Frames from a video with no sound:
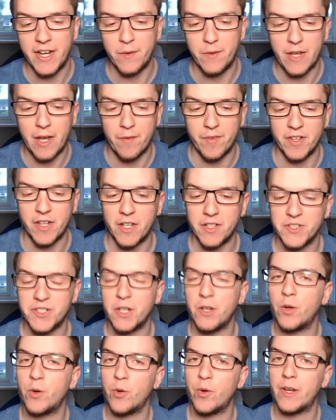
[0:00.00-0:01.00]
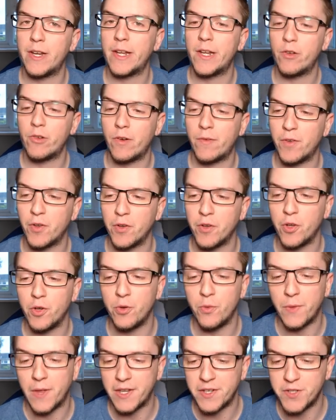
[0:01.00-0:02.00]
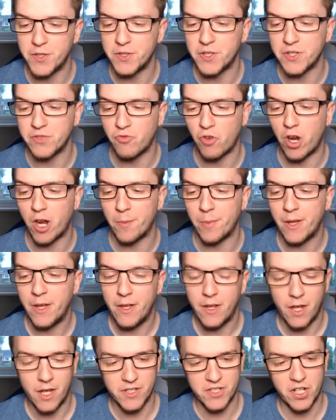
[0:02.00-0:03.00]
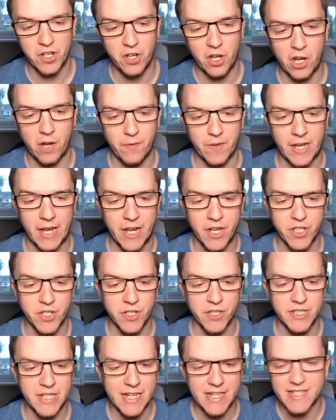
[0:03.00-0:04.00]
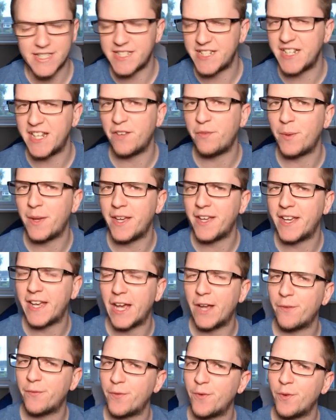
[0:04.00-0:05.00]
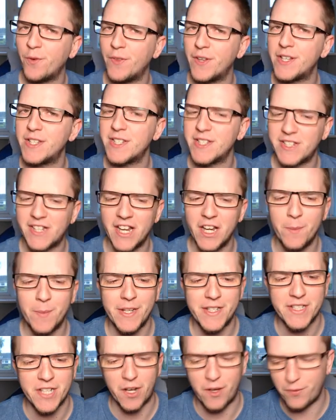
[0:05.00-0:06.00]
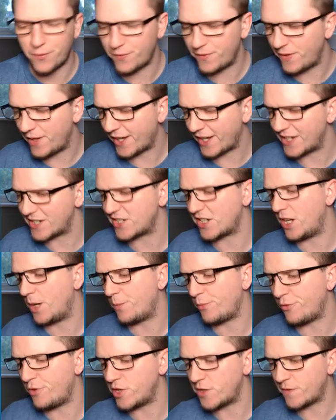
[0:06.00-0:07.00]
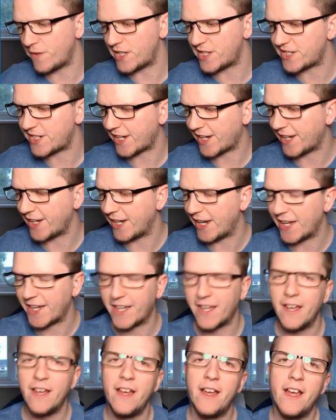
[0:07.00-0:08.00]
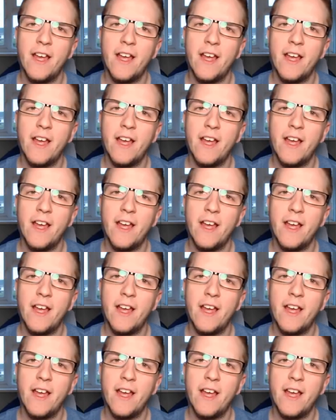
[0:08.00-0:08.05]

And if you haven't done so already, or if you're new, then do subscribe and turn on notifications. Let's see if we can get through this. It's going to be tough against Club Brugge for the second leg.